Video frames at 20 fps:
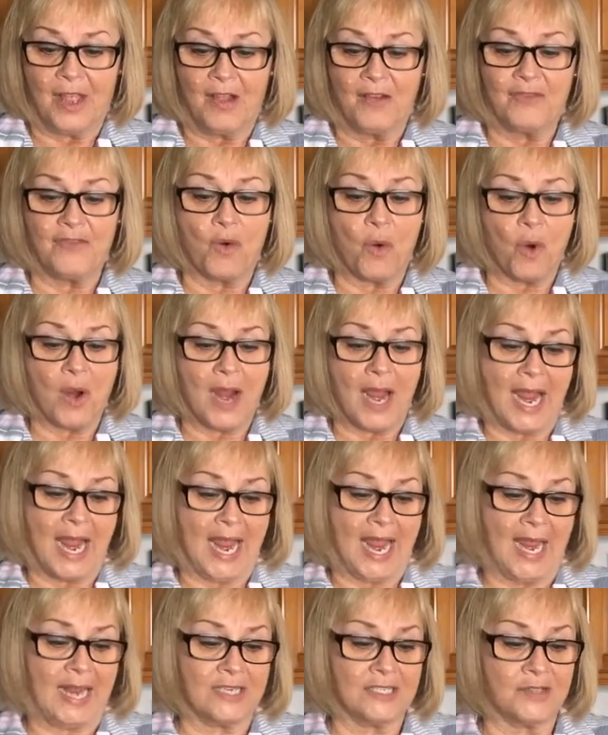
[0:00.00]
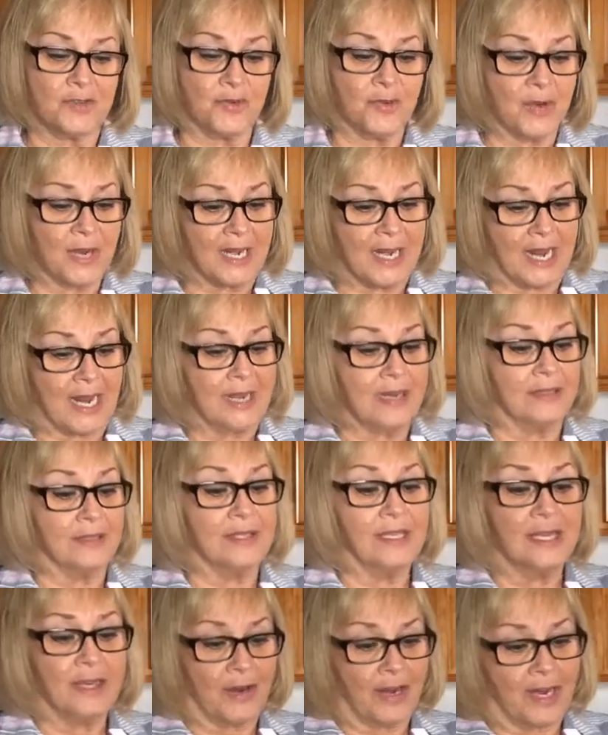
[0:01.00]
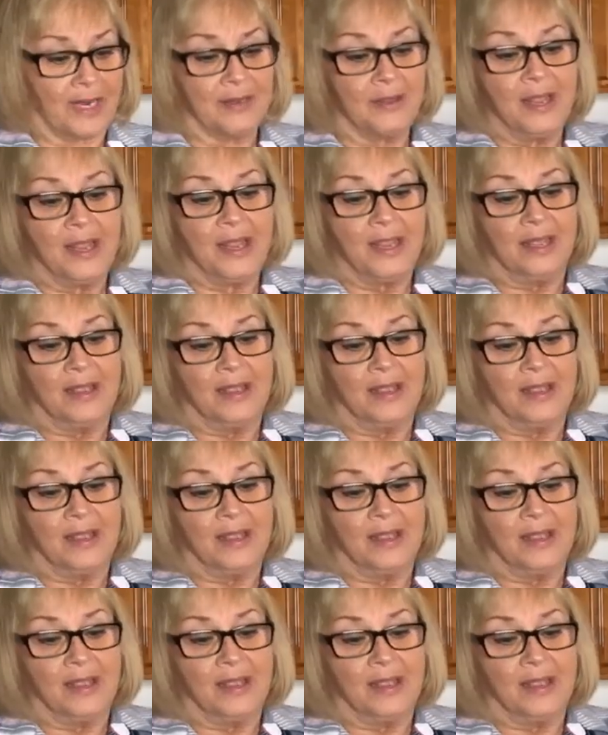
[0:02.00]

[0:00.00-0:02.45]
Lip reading: 4 hags, grinning and leering,